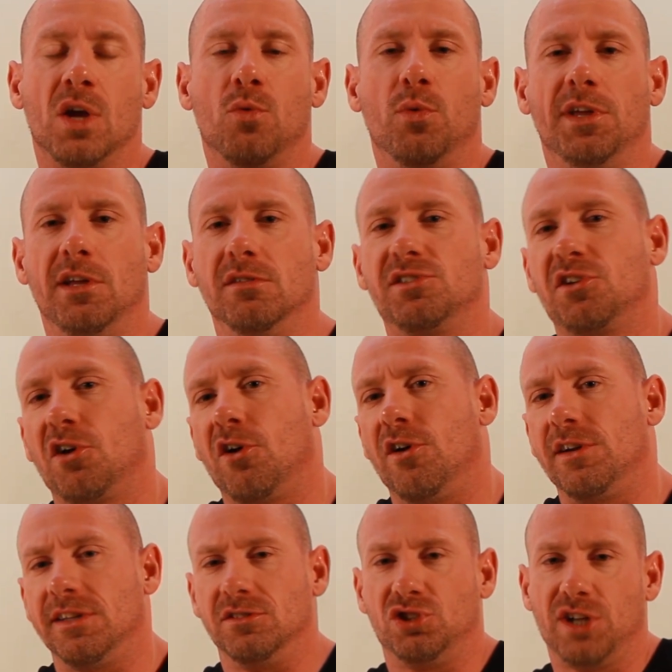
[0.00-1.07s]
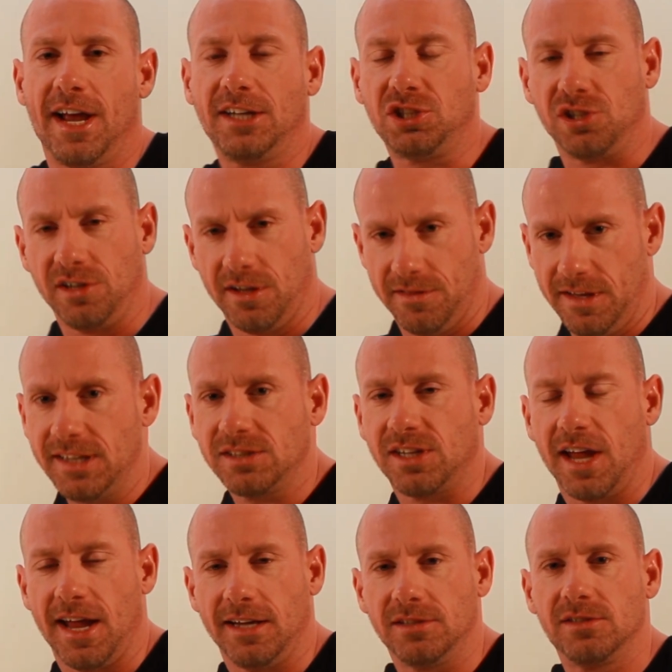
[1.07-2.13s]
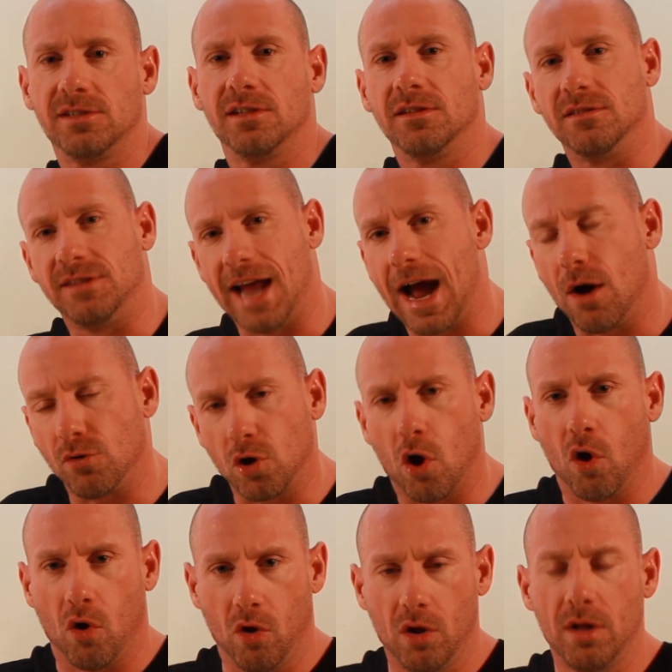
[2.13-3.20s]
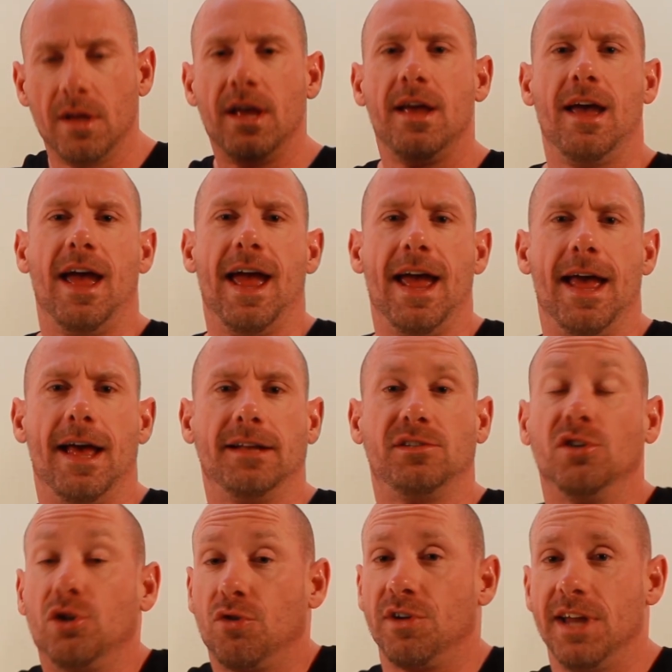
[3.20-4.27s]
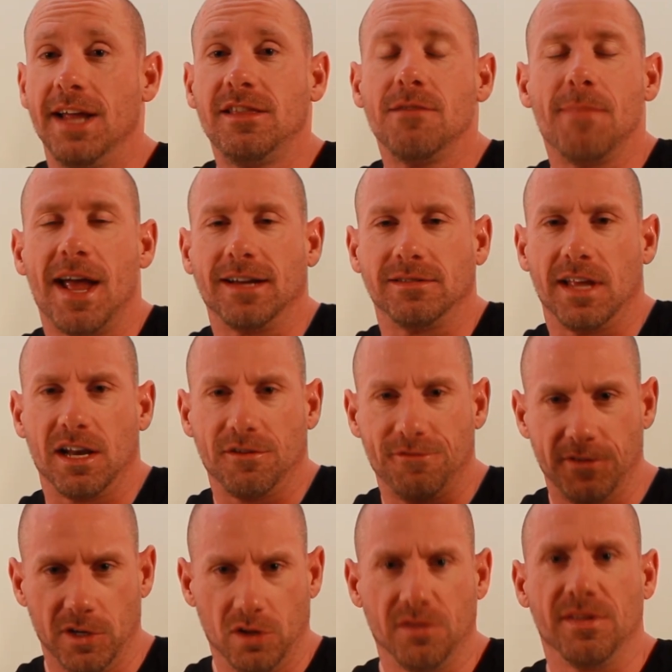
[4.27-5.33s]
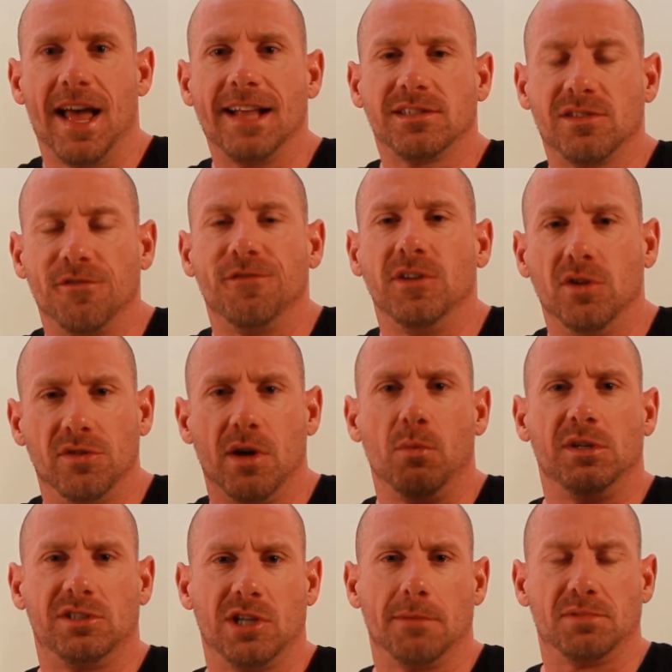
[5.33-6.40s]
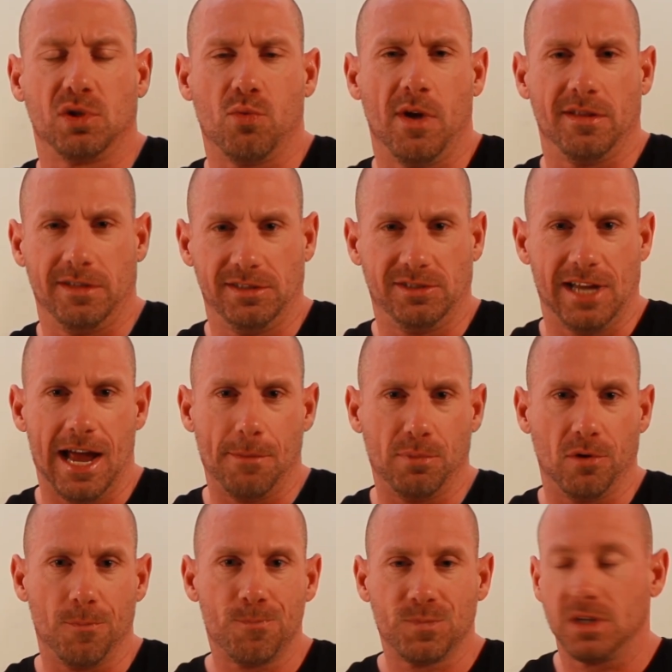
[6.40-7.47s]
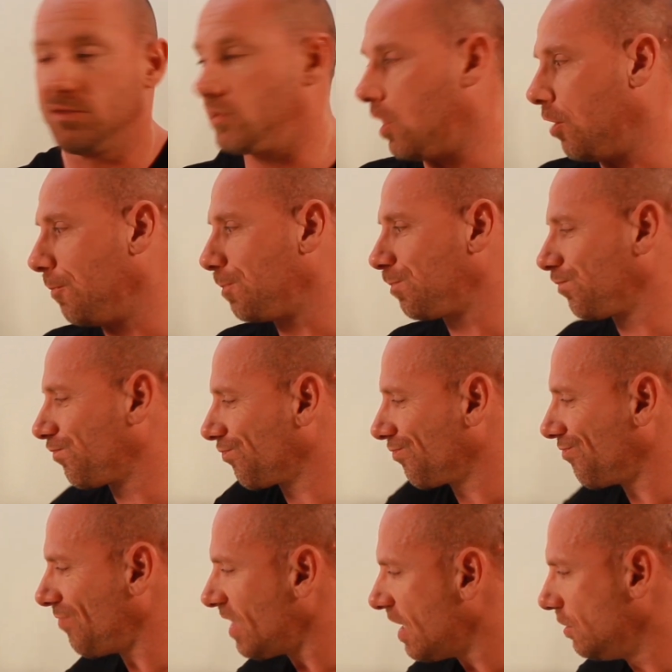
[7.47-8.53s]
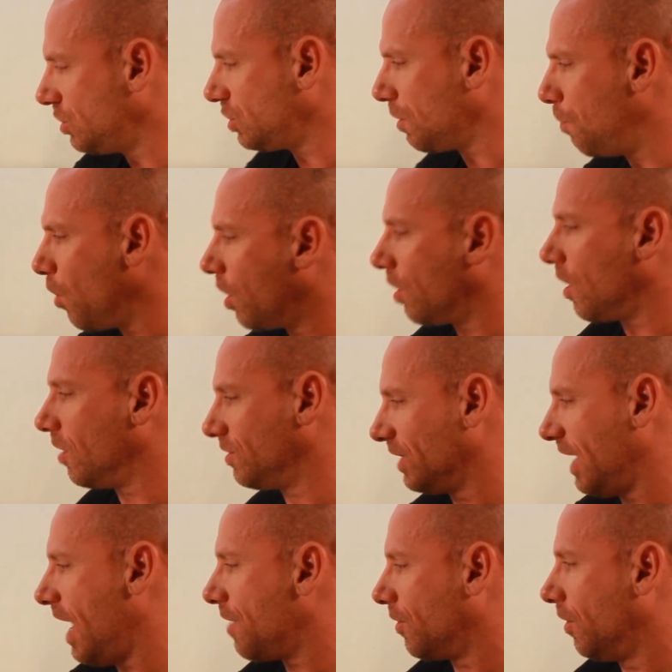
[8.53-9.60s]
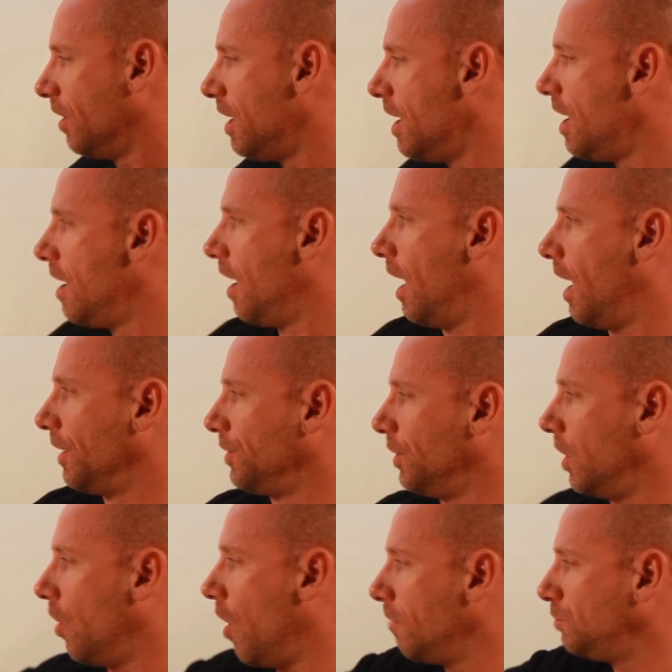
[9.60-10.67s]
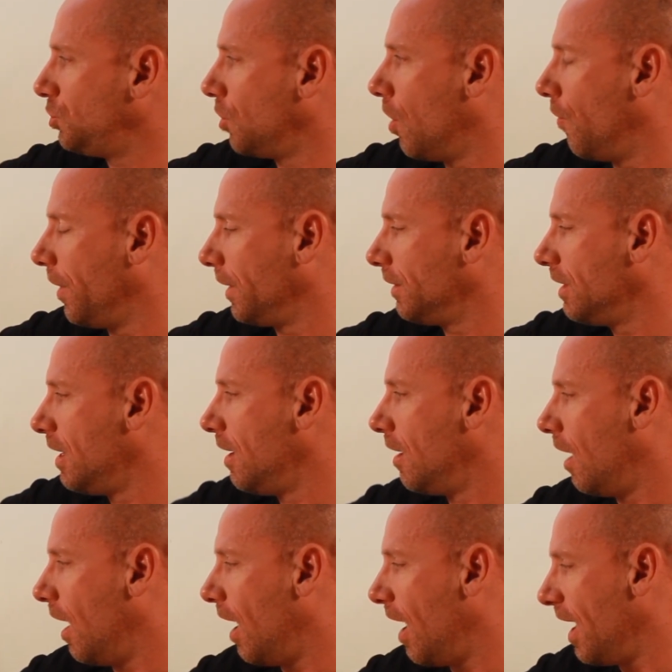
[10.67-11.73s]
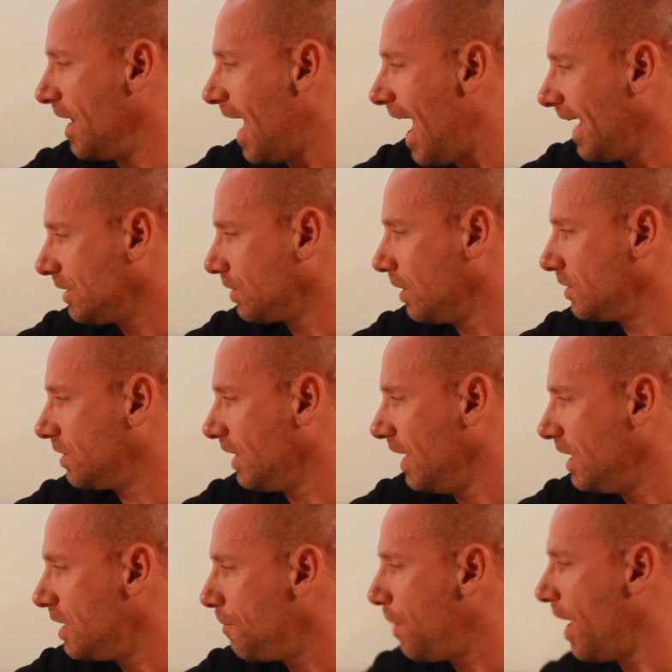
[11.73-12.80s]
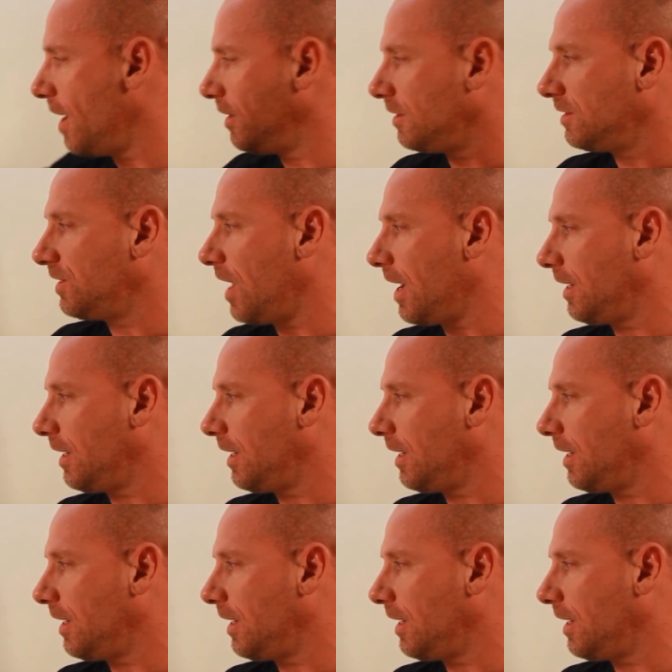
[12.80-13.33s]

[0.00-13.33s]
We use current injection, in this case, downhole, to create the magnetic field, and that's the field that we subsequently sample. So just to put it all together, I'm showing an access independent